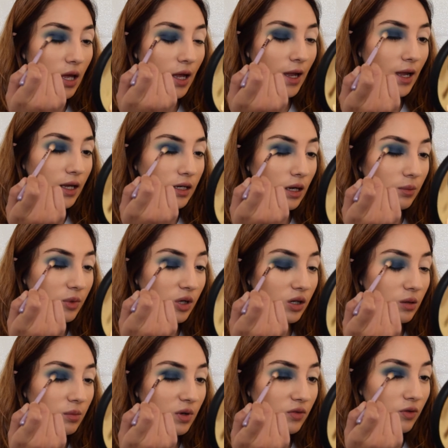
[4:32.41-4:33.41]
And I'm going
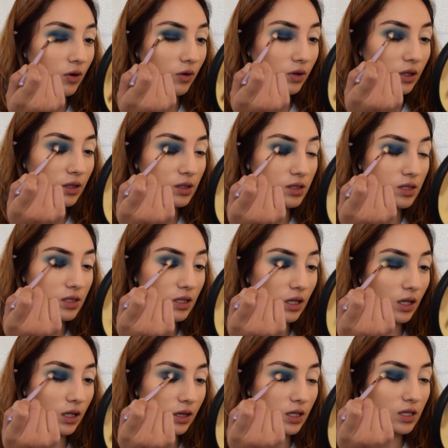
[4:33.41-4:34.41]
to be
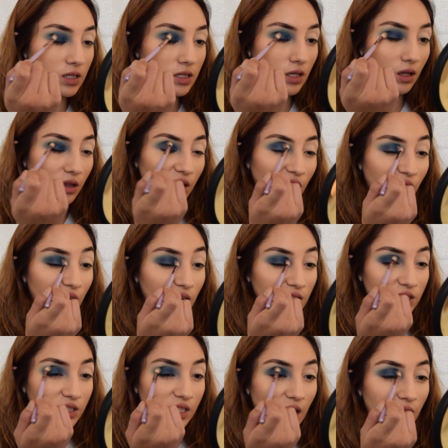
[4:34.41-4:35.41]
focusing this a lot
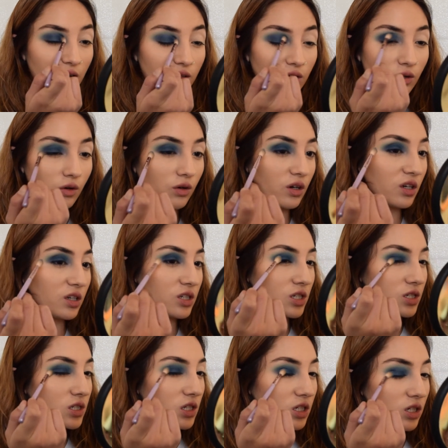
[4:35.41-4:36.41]
onto the outer corner
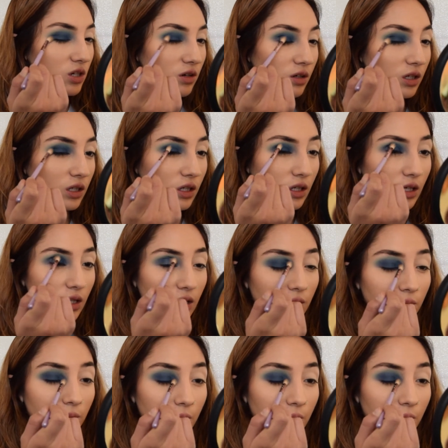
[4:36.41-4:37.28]
just to darken it up.